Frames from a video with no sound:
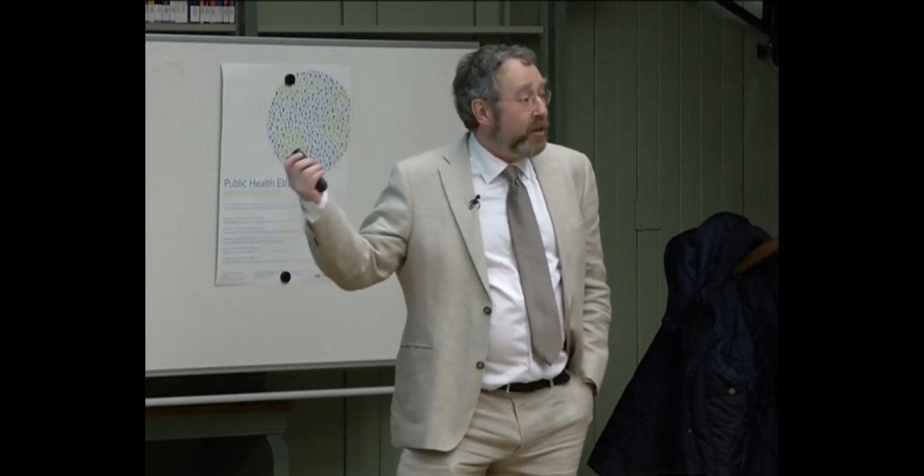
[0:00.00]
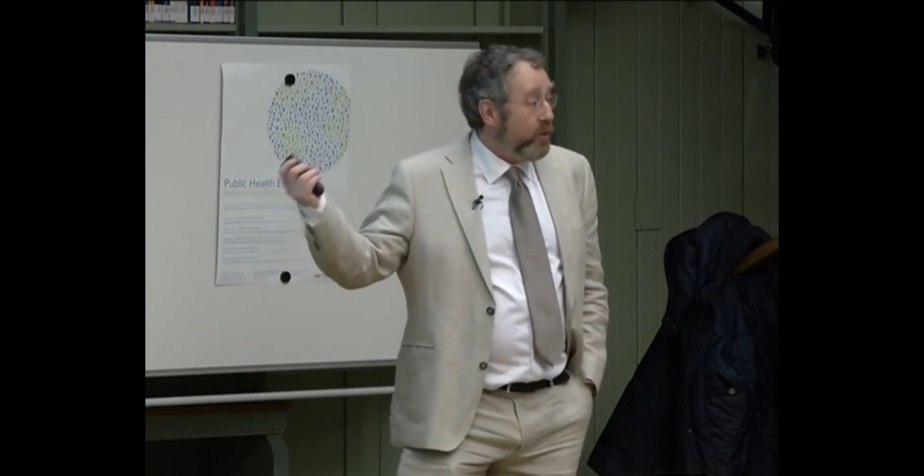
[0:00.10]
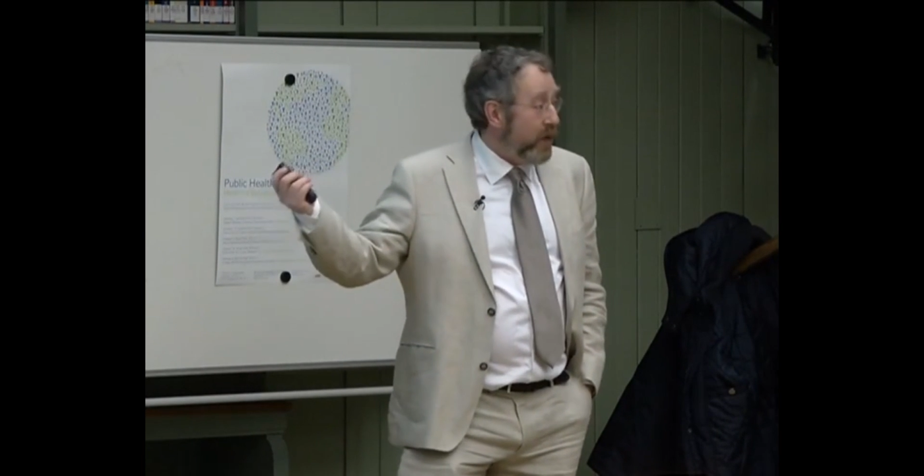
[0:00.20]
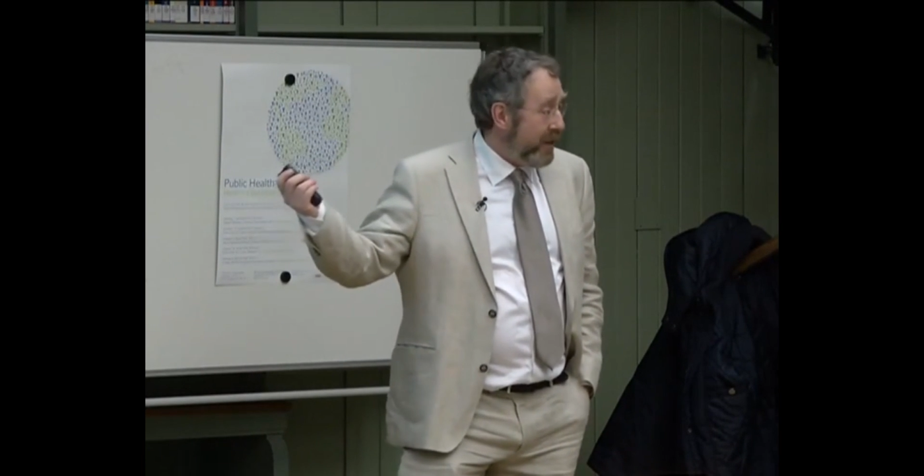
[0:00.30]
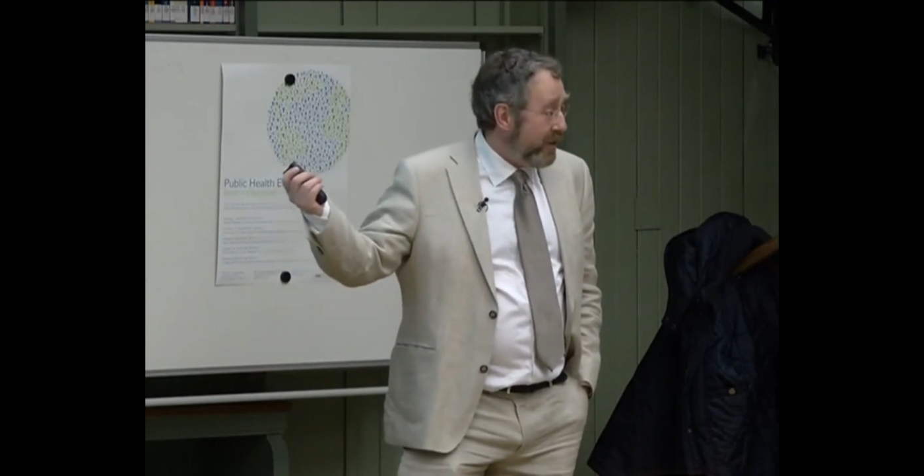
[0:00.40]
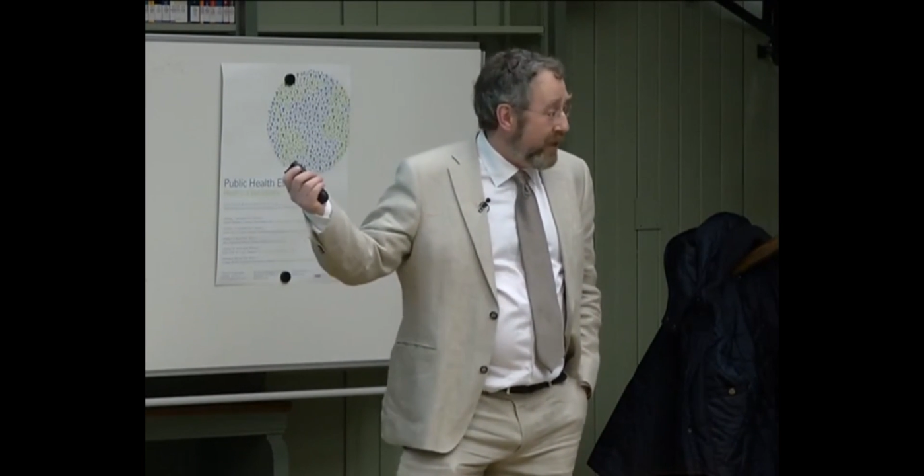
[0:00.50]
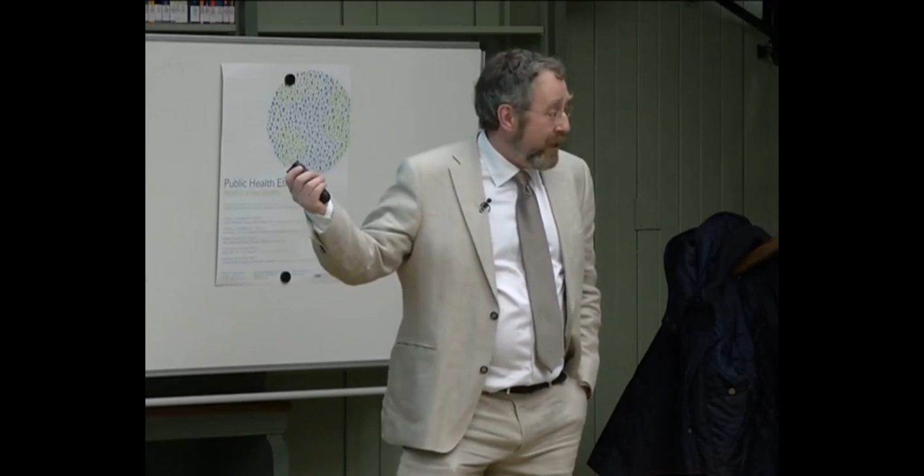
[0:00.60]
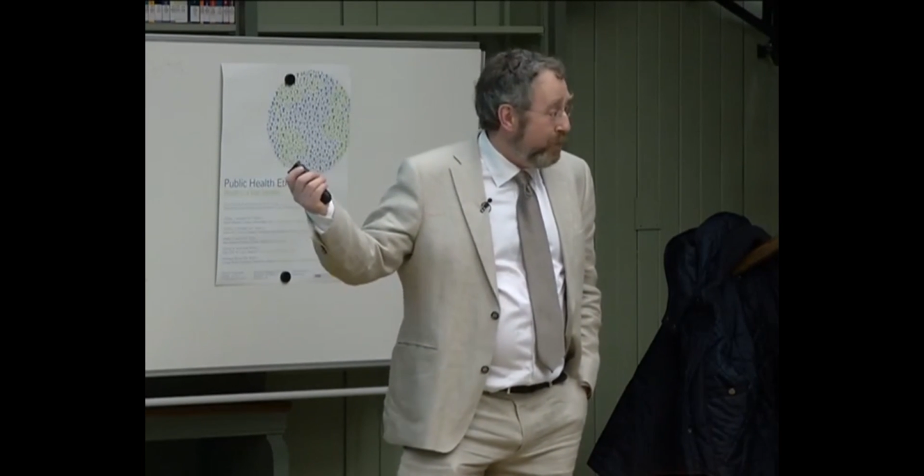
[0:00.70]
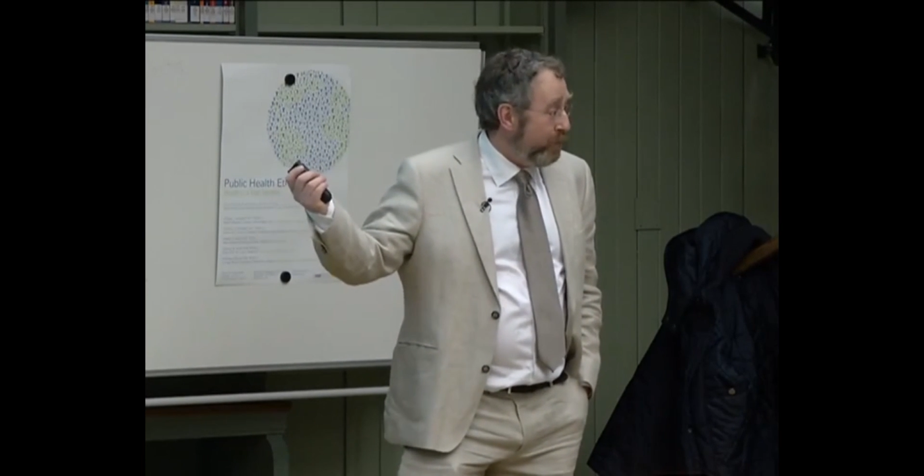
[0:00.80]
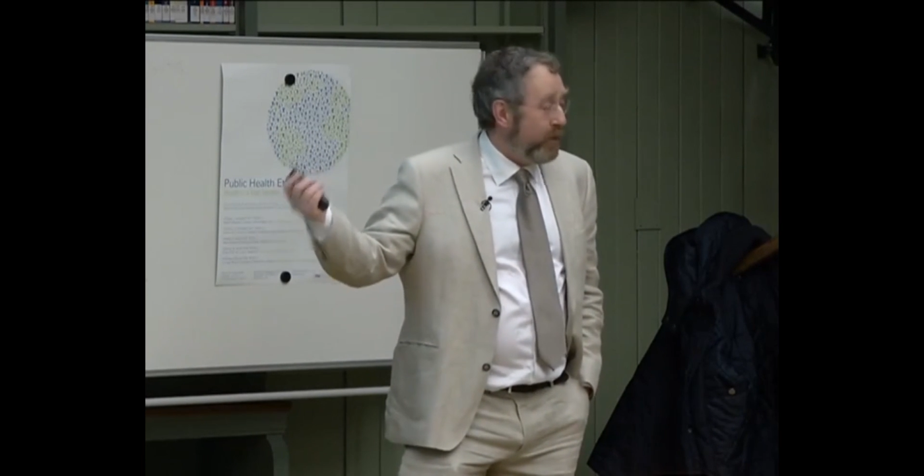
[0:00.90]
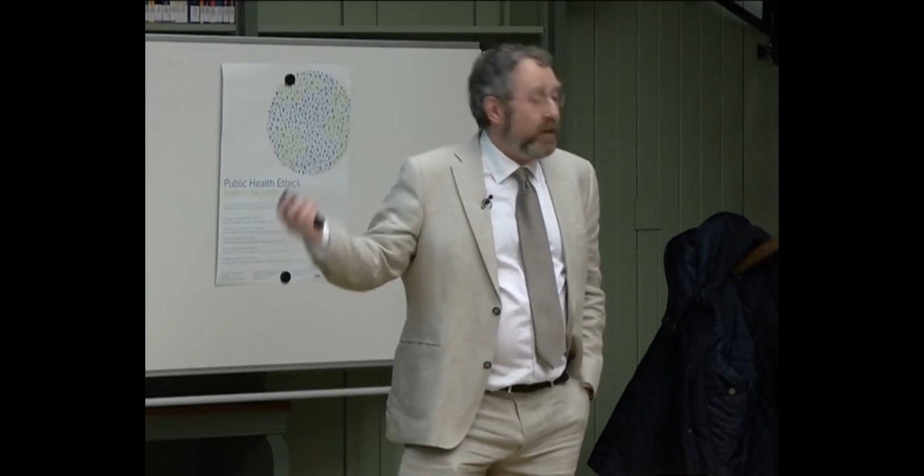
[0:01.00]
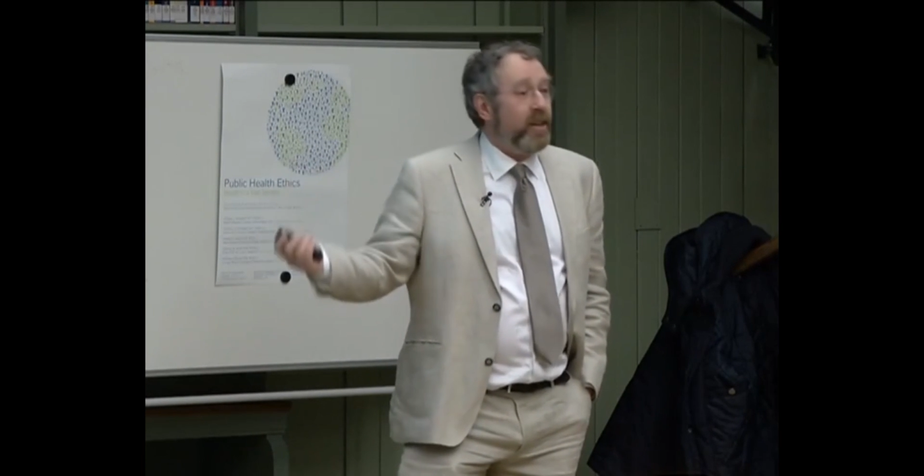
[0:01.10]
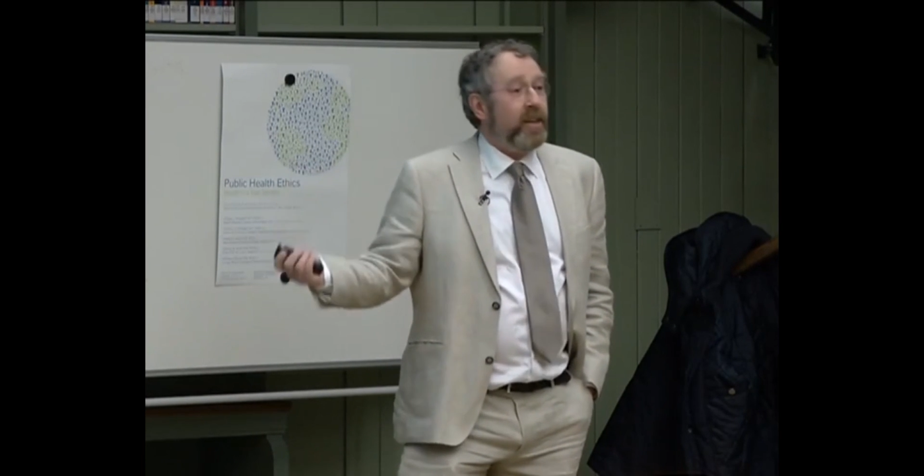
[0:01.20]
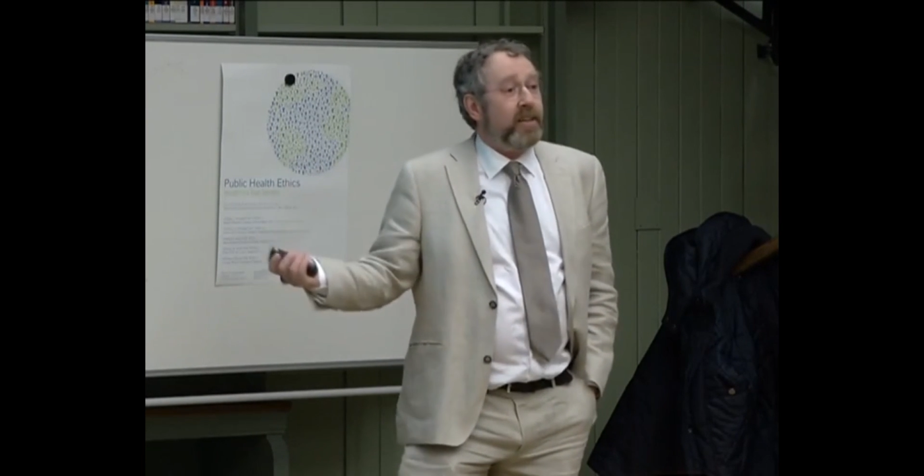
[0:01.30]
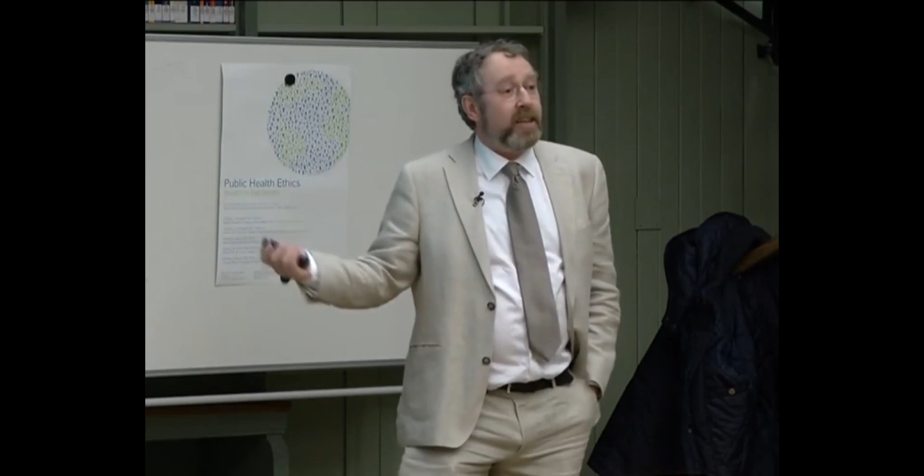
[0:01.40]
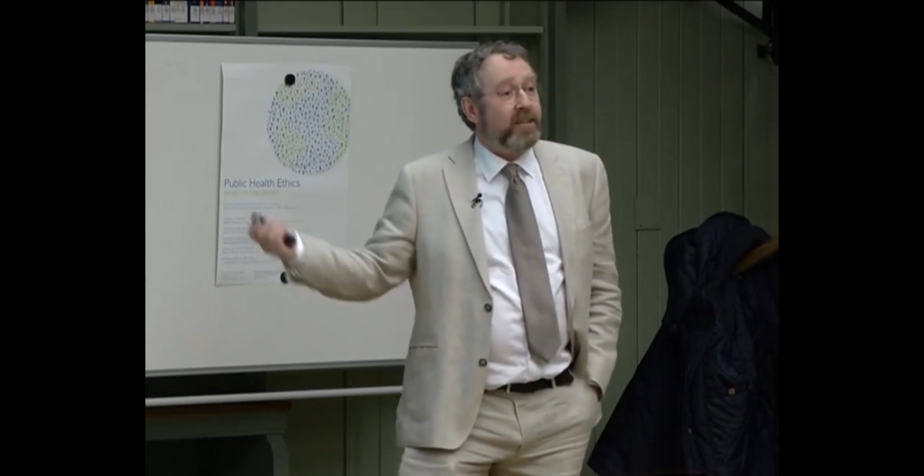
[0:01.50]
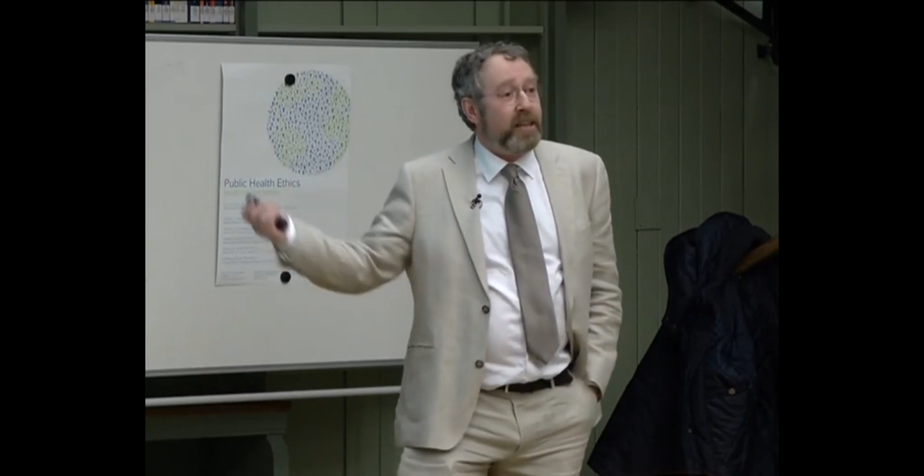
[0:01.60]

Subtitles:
the red tape, this